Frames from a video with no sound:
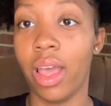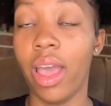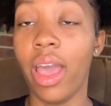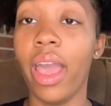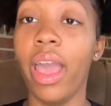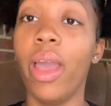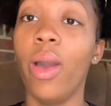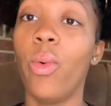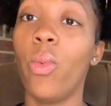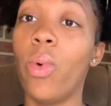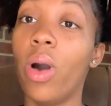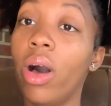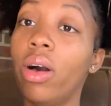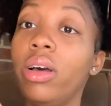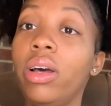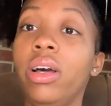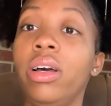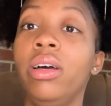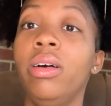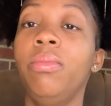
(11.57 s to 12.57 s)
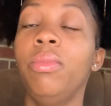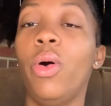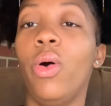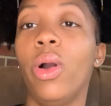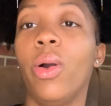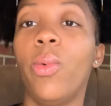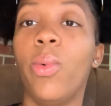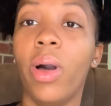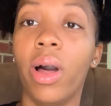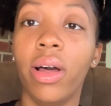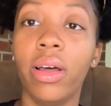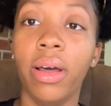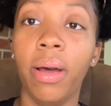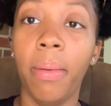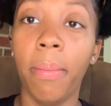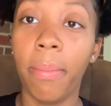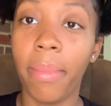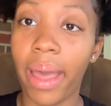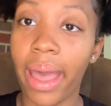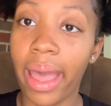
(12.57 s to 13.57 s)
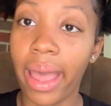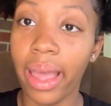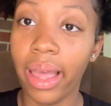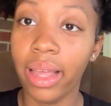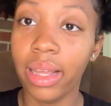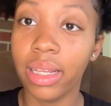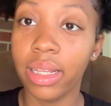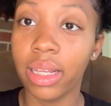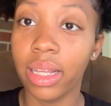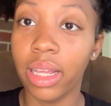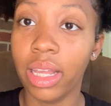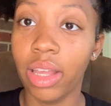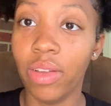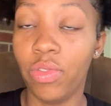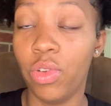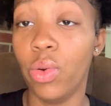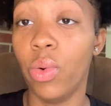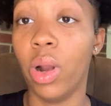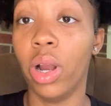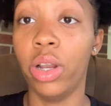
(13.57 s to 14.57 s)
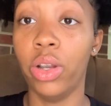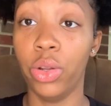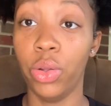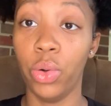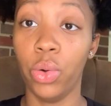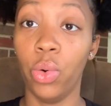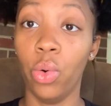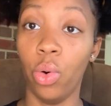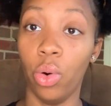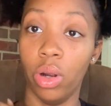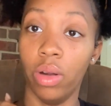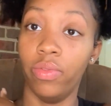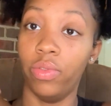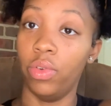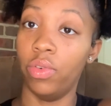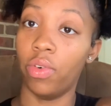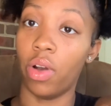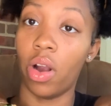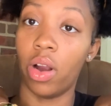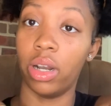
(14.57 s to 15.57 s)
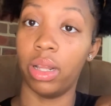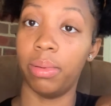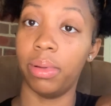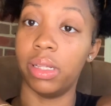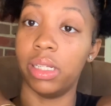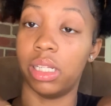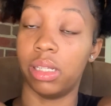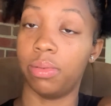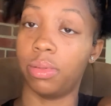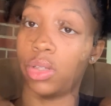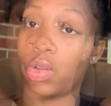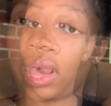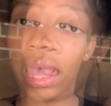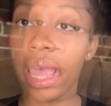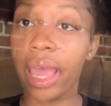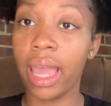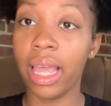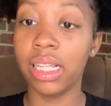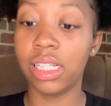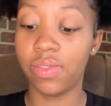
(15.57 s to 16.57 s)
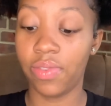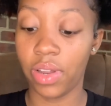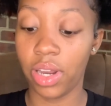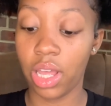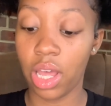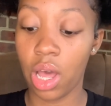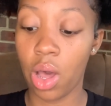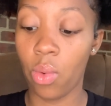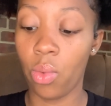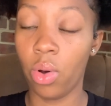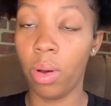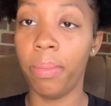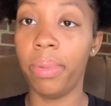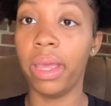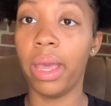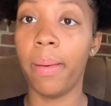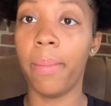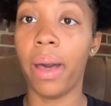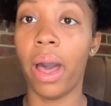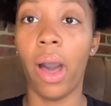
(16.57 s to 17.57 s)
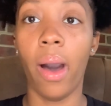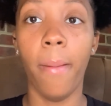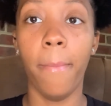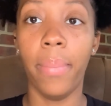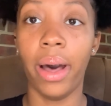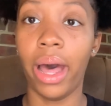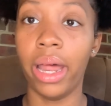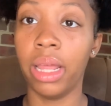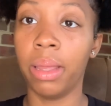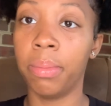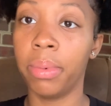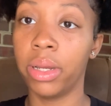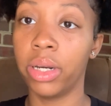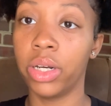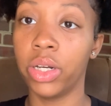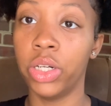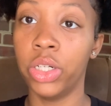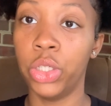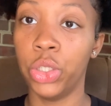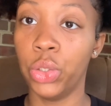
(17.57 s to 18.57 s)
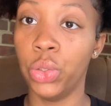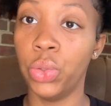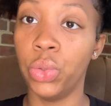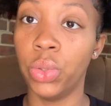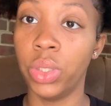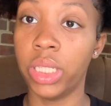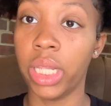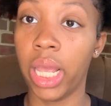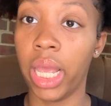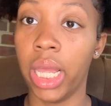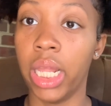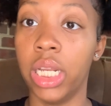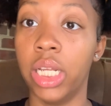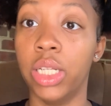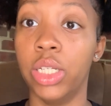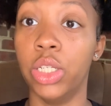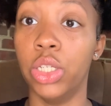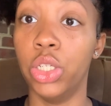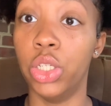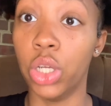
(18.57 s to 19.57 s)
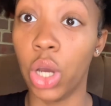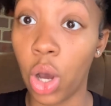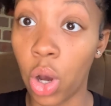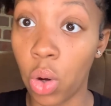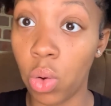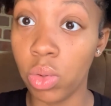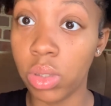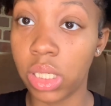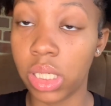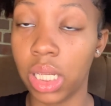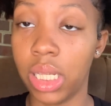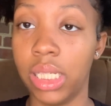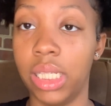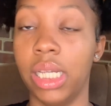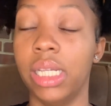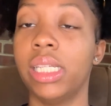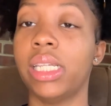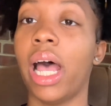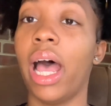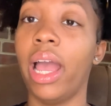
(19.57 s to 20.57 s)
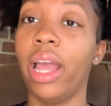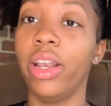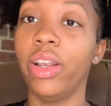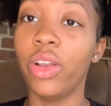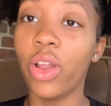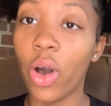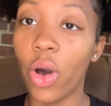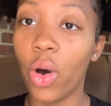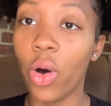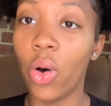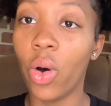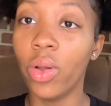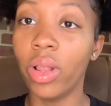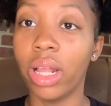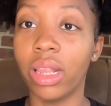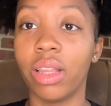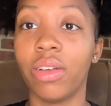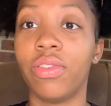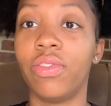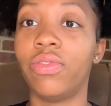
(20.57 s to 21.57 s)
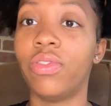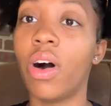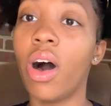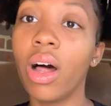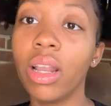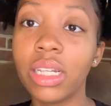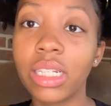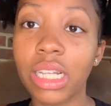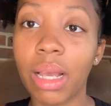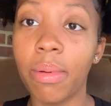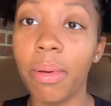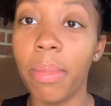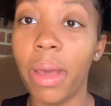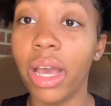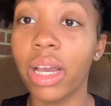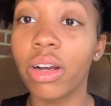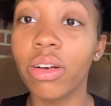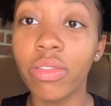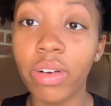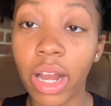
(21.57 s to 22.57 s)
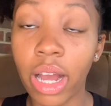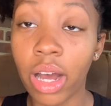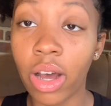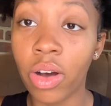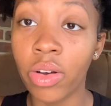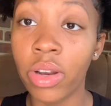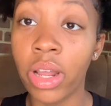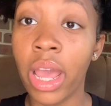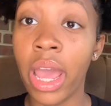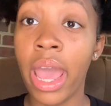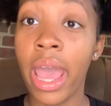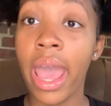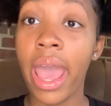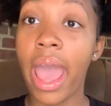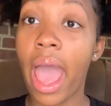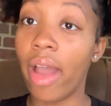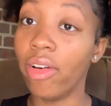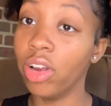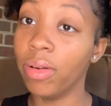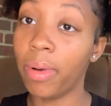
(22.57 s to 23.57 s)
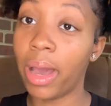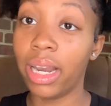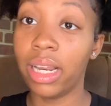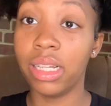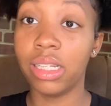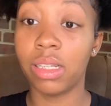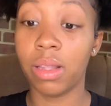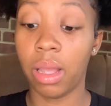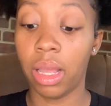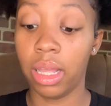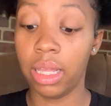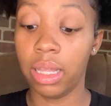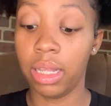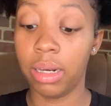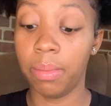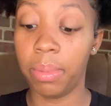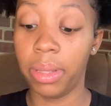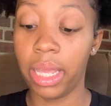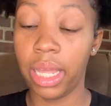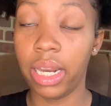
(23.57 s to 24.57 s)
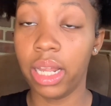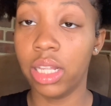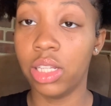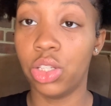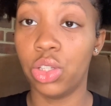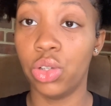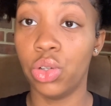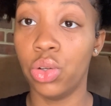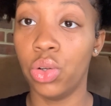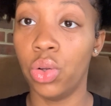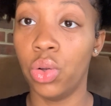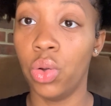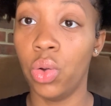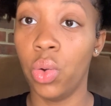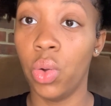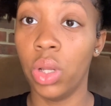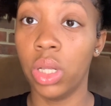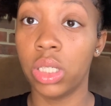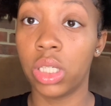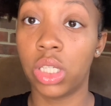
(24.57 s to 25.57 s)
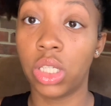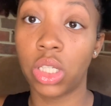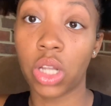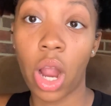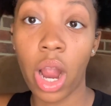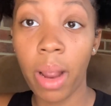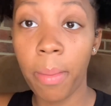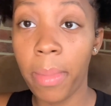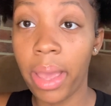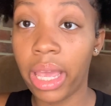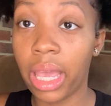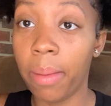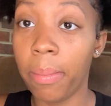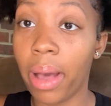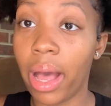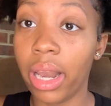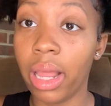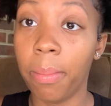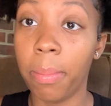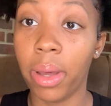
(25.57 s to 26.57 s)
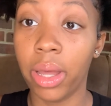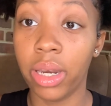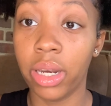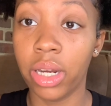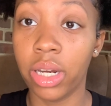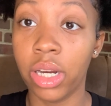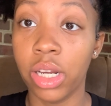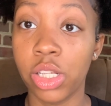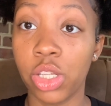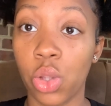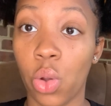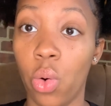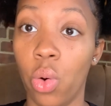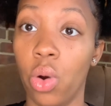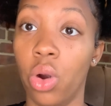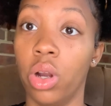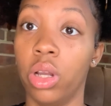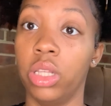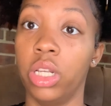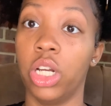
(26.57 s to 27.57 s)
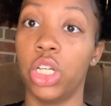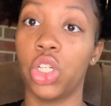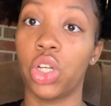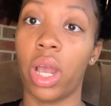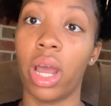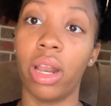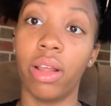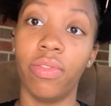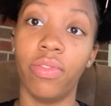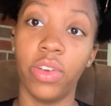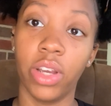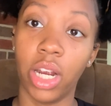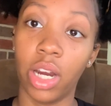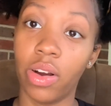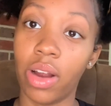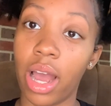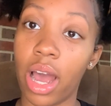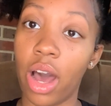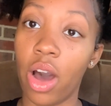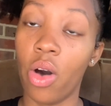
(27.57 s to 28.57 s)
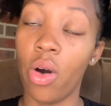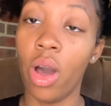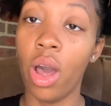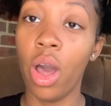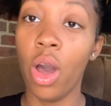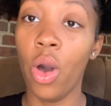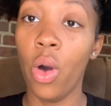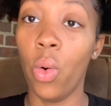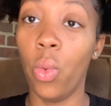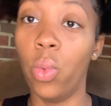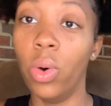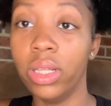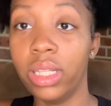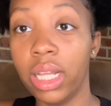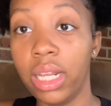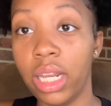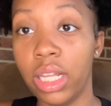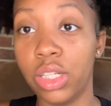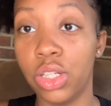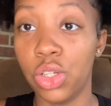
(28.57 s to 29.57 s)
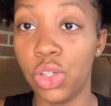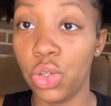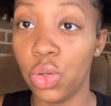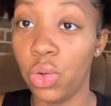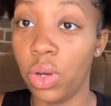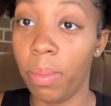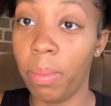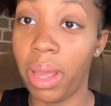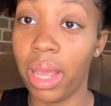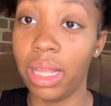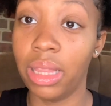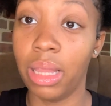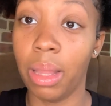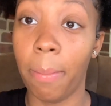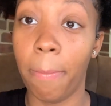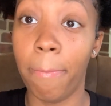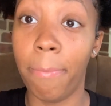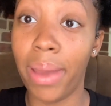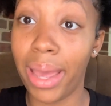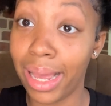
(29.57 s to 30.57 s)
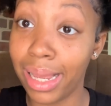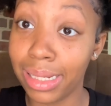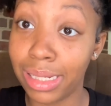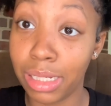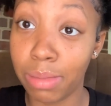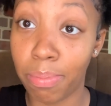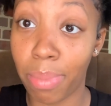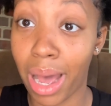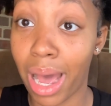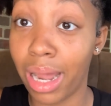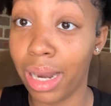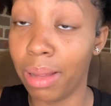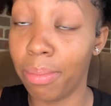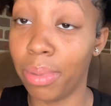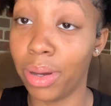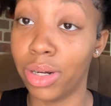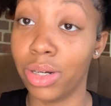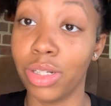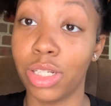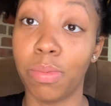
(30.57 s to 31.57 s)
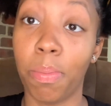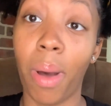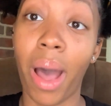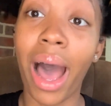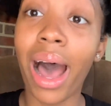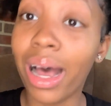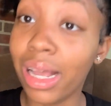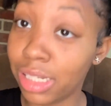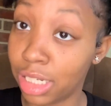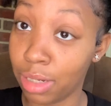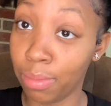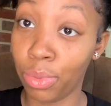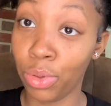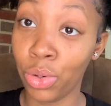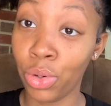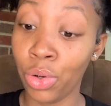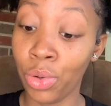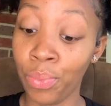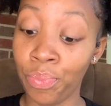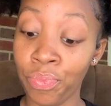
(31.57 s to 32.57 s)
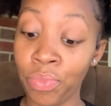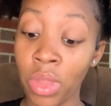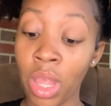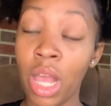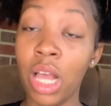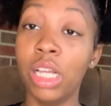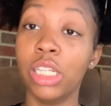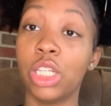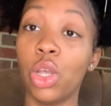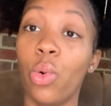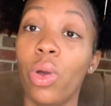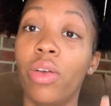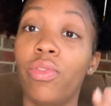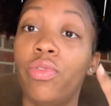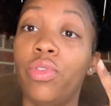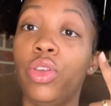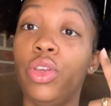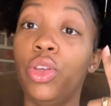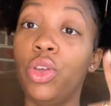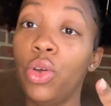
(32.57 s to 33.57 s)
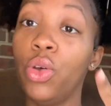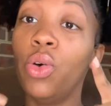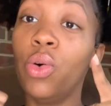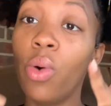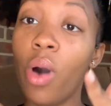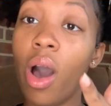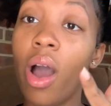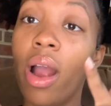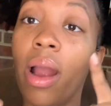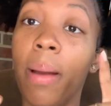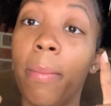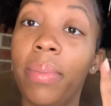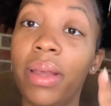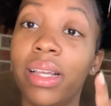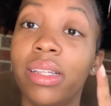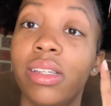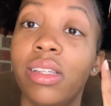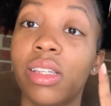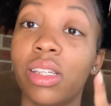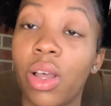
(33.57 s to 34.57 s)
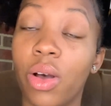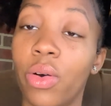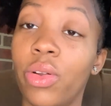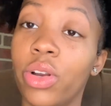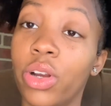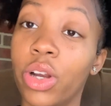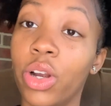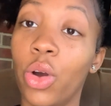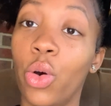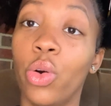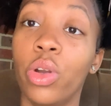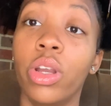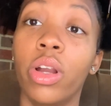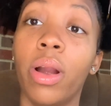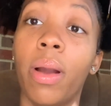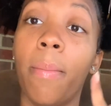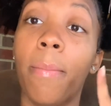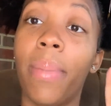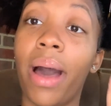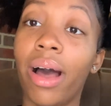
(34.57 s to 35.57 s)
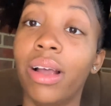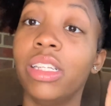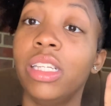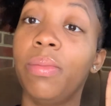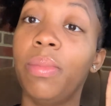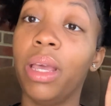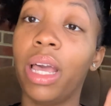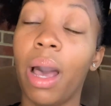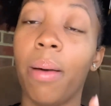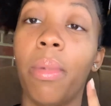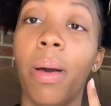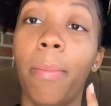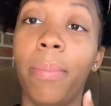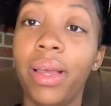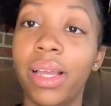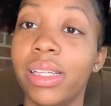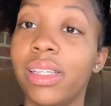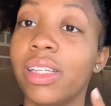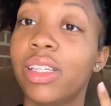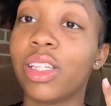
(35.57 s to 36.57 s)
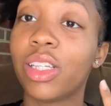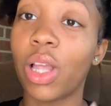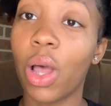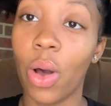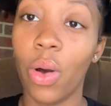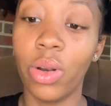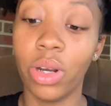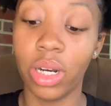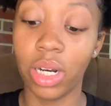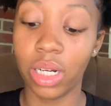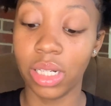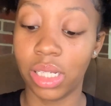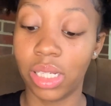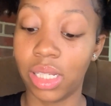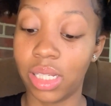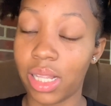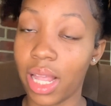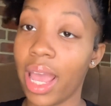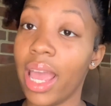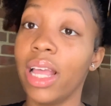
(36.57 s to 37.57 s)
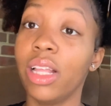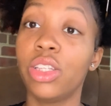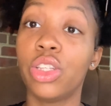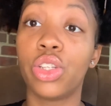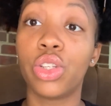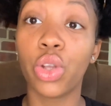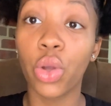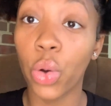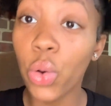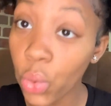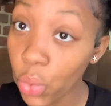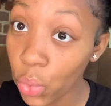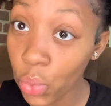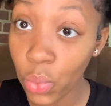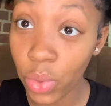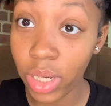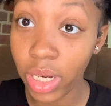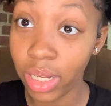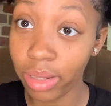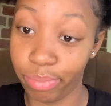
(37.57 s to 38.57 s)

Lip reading: And welcome back if you are new or if you've already been subscribed. Today's video will be about body butter do's and don'ts. Since I know that the fall is coming back around, everybody's beginning to start making body butters, or they're trying to figure out what they need to do to make the best body butters possible. So if you are a business owner or you're about to become a business owner, stay tuned,